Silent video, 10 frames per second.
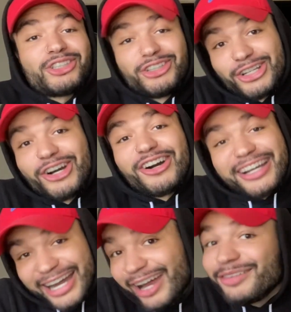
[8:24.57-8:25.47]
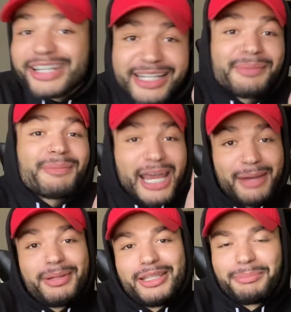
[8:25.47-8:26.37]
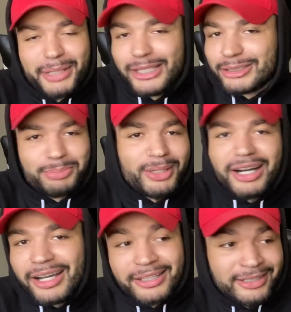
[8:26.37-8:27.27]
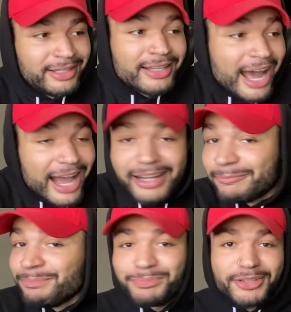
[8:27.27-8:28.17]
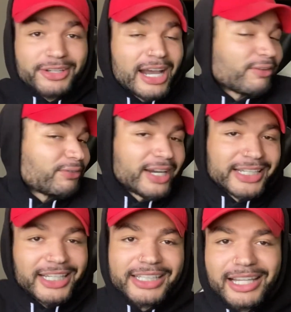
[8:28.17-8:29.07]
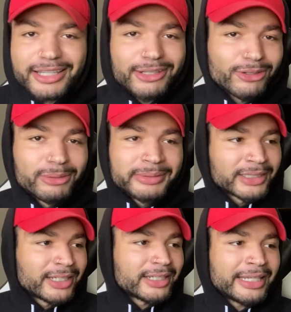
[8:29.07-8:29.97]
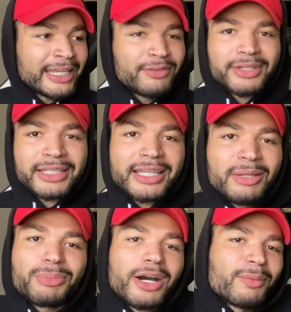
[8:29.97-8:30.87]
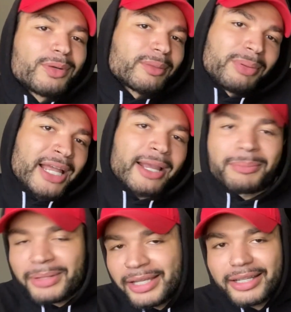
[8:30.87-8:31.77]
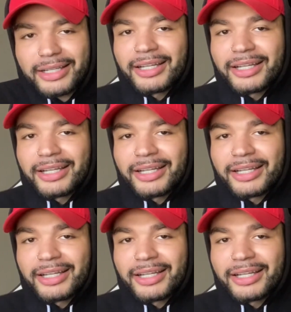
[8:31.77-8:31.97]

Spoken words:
You know what I mean? Maybe the Beatles. But other than that, you're not finding another group to even keep up with Blackpink.